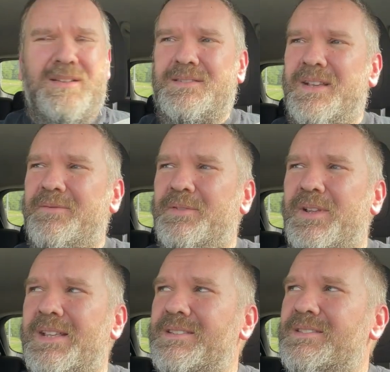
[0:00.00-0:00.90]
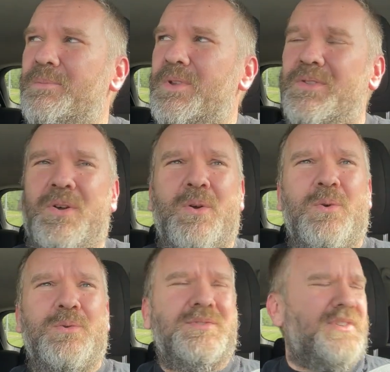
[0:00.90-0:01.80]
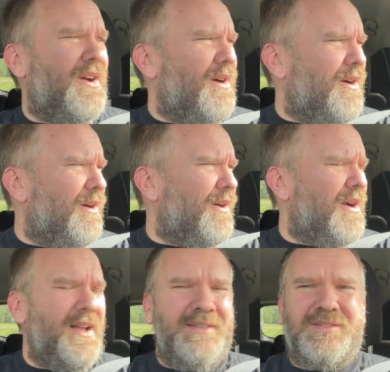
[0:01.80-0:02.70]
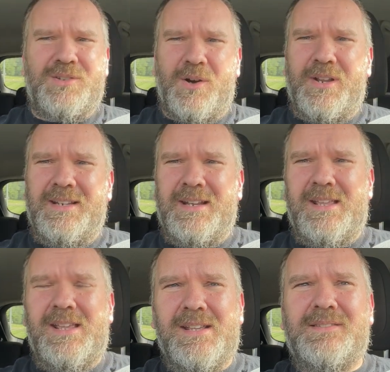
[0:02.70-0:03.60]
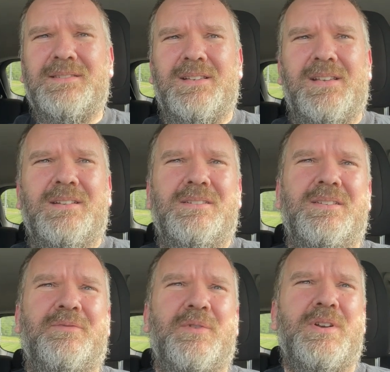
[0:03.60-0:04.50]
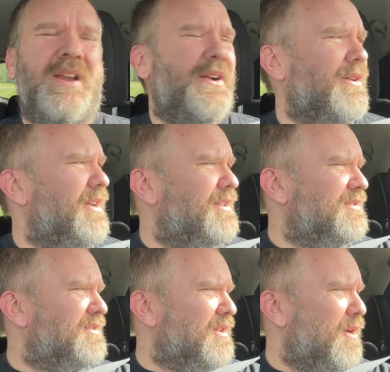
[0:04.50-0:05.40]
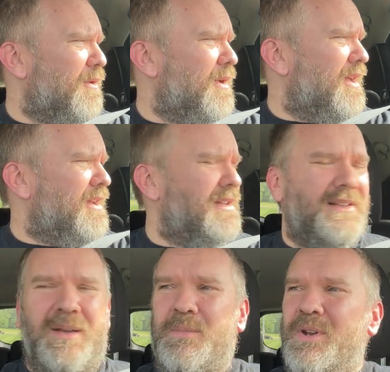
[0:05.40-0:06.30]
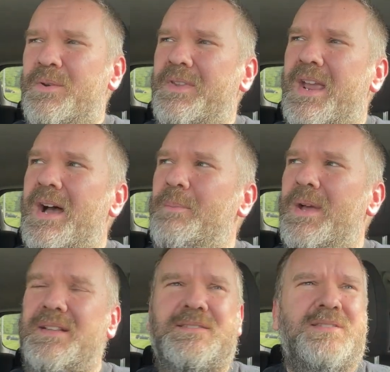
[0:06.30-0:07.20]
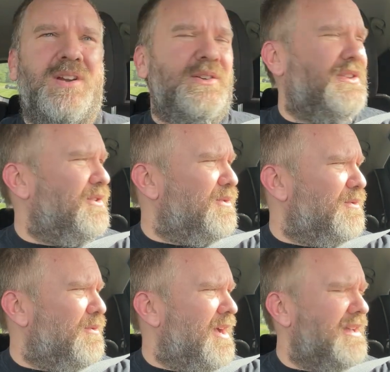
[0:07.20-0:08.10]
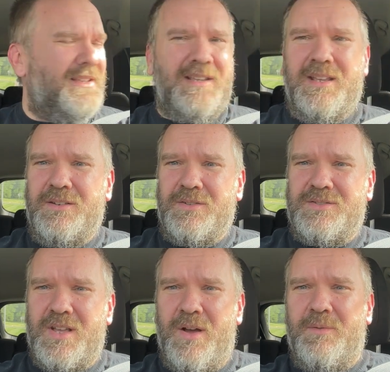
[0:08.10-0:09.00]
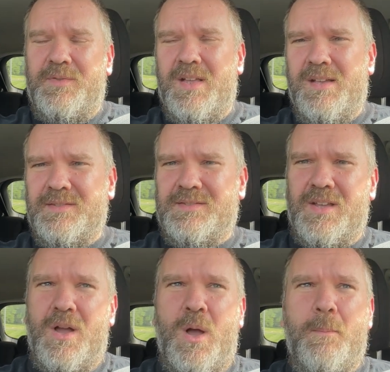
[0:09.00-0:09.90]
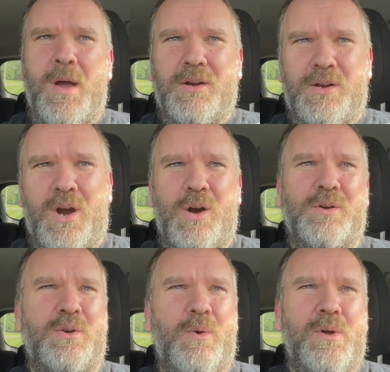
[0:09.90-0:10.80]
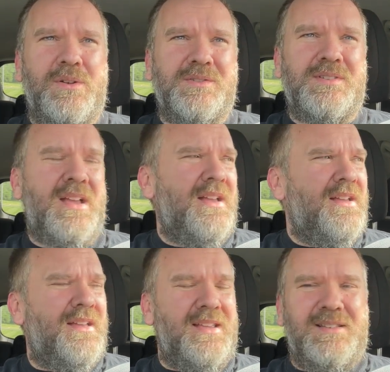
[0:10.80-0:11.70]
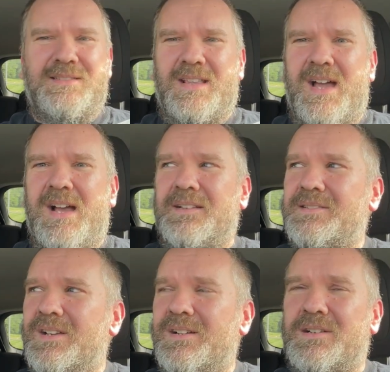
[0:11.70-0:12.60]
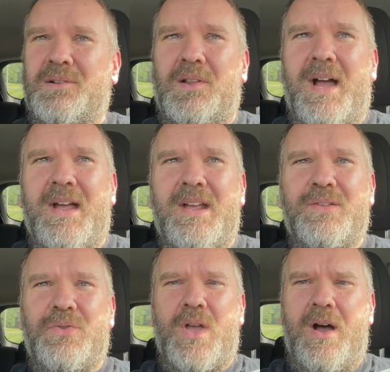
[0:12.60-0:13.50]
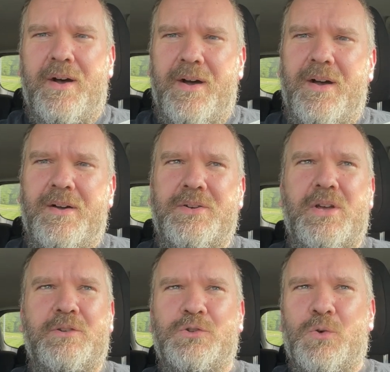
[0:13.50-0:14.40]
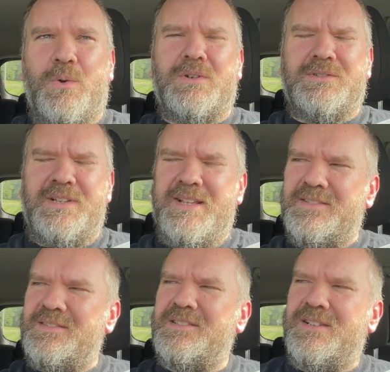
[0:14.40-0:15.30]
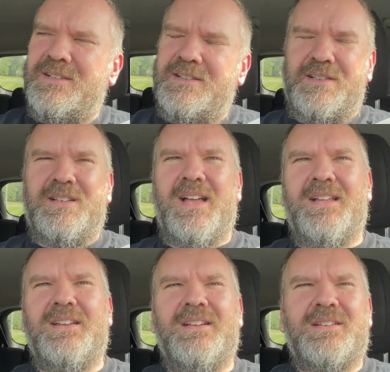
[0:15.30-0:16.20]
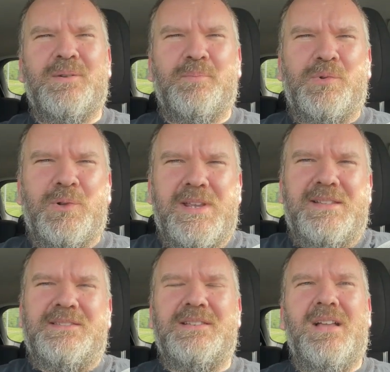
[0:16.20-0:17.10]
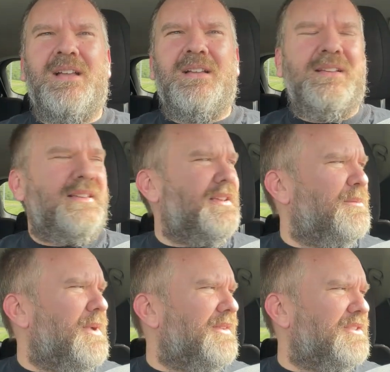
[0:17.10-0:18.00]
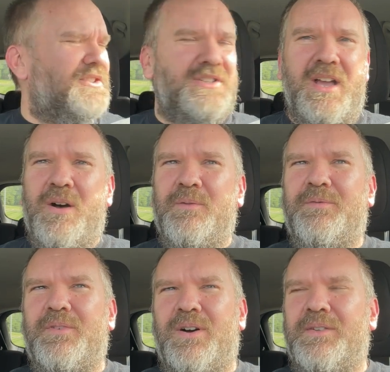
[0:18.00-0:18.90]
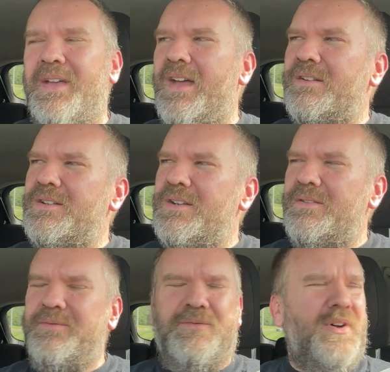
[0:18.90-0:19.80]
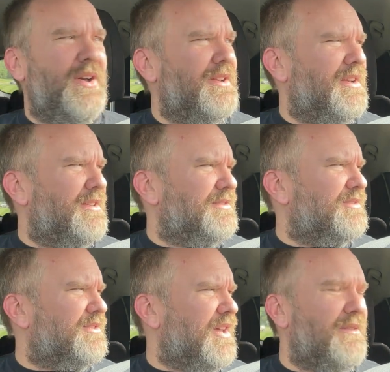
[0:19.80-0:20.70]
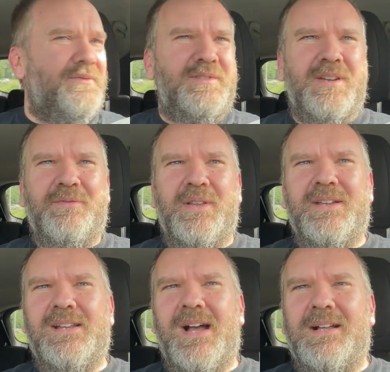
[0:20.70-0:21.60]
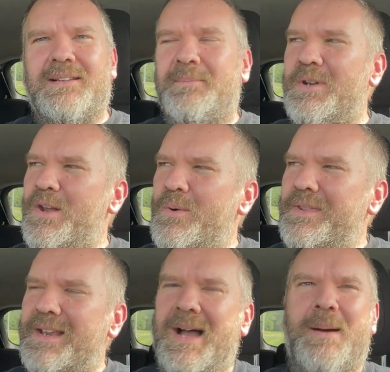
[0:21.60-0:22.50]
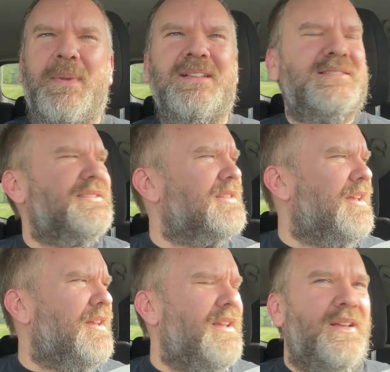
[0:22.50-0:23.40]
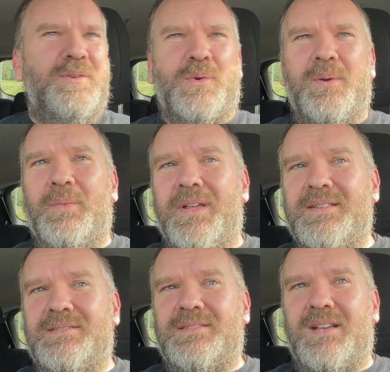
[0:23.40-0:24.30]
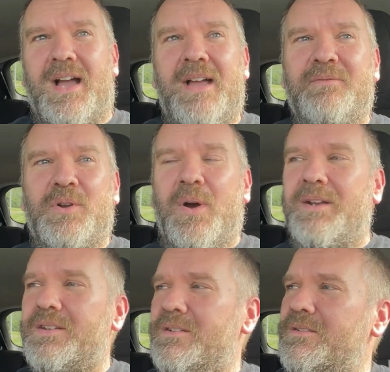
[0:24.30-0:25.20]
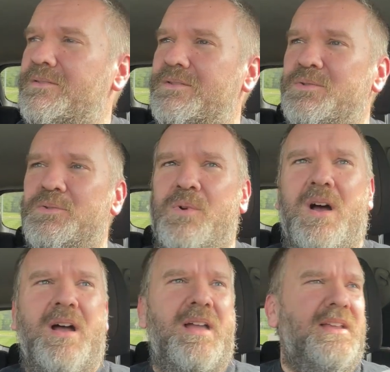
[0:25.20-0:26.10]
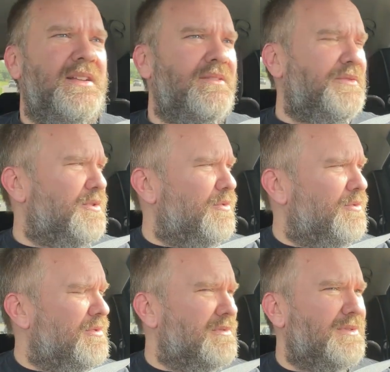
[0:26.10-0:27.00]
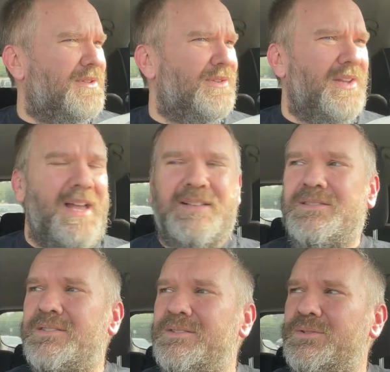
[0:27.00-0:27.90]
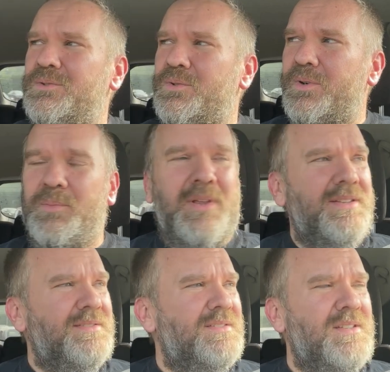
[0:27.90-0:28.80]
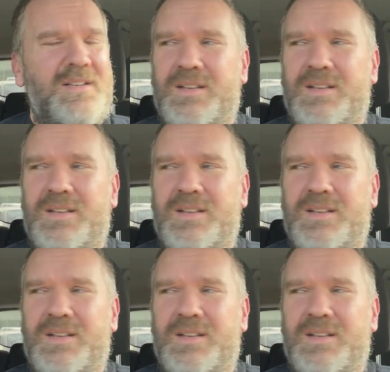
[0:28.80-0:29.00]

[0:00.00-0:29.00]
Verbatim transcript: Definitely some of those are starting to hit in different areas. So let me know in the comments, are you getting yourself some gargoyles? Is that uh, Goliath on your list? Kind of complete get them on the shelf, all that fun stuff. Definitely uh, let me know in the comments. Gremlins, I have no idea. Do uh, any of you collect gremlins?